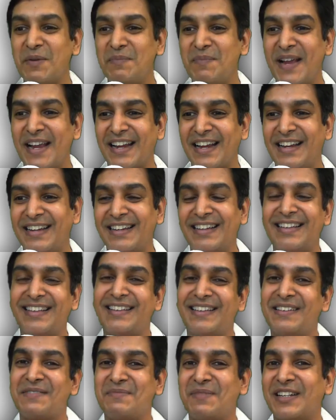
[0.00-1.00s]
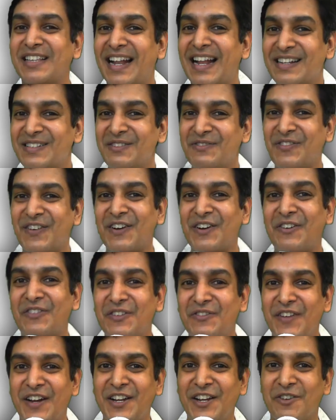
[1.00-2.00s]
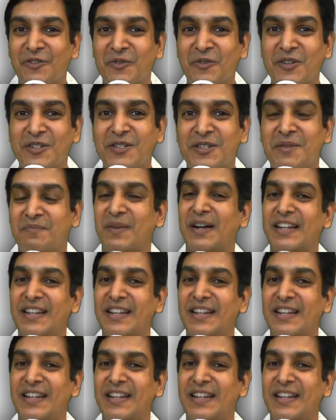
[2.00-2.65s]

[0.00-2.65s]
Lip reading: going to be big. But that's the fun of the video course.